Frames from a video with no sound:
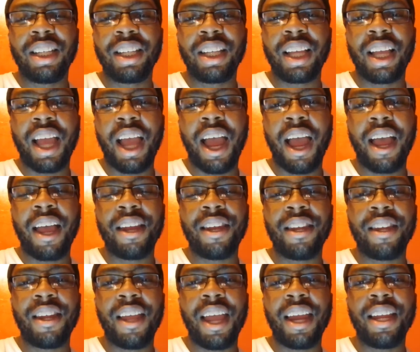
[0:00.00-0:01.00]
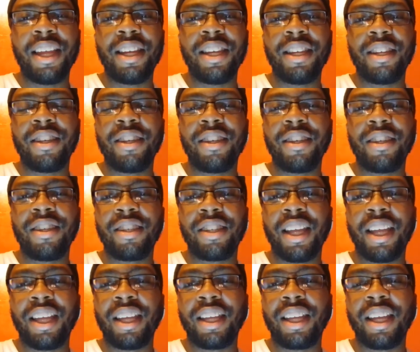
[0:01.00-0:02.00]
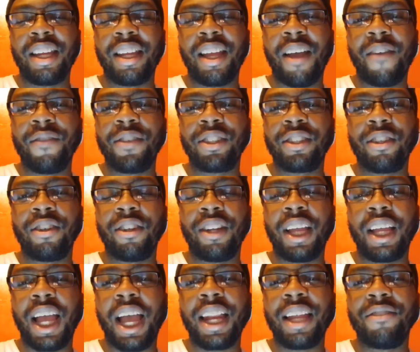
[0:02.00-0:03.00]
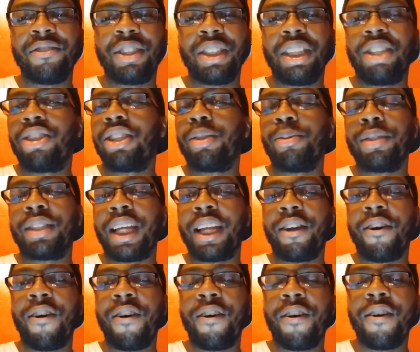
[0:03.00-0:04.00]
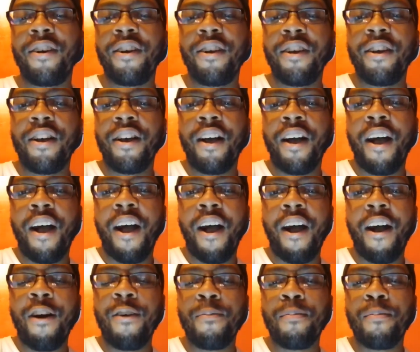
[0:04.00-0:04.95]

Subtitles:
had anything in the episode. Like I didn't see Christmas at all. But